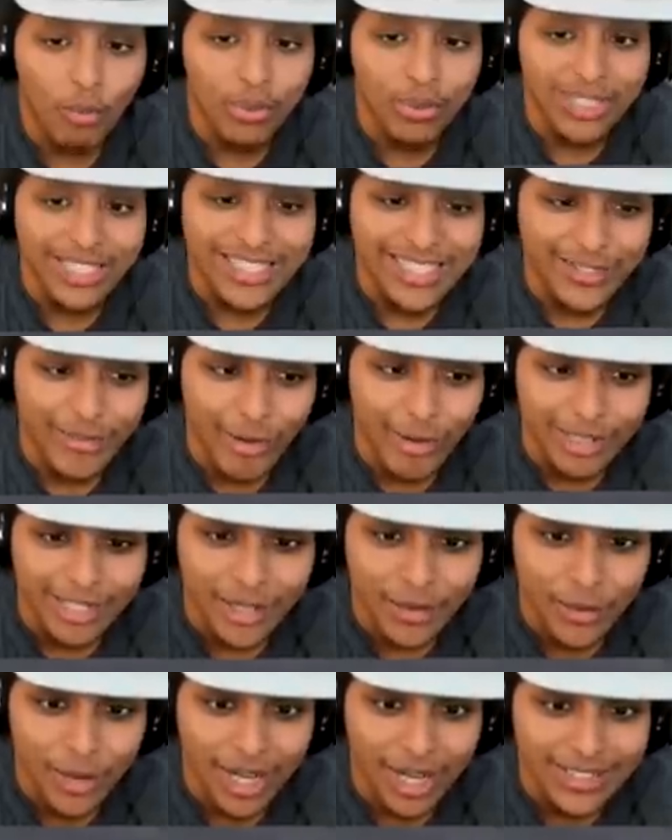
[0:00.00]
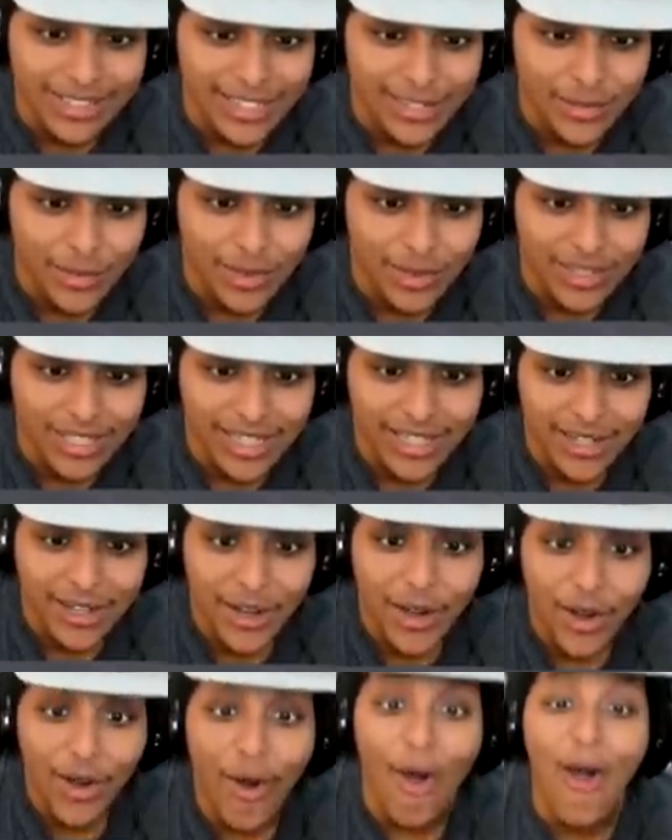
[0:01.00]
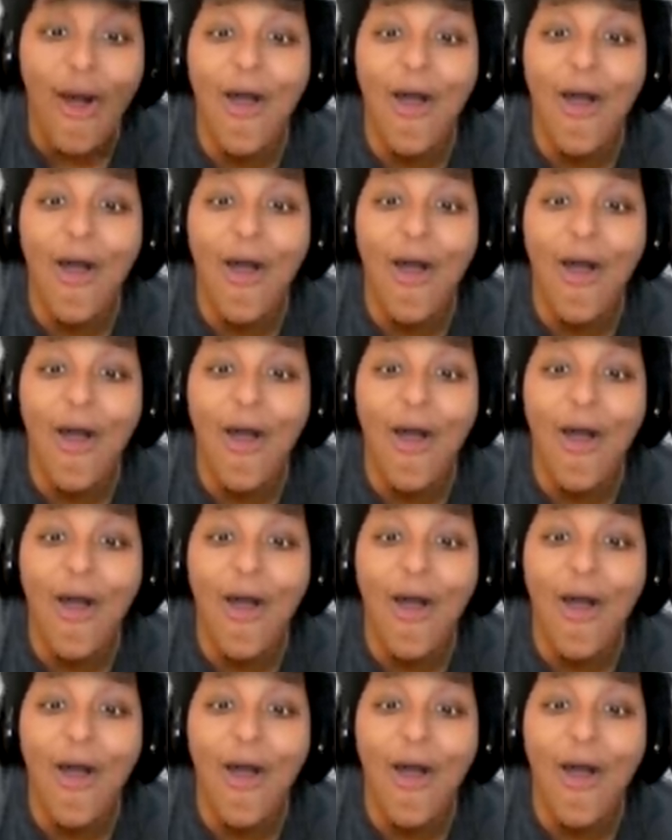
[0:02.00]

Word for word: please, Swampy, you got this, Swampy. Oh!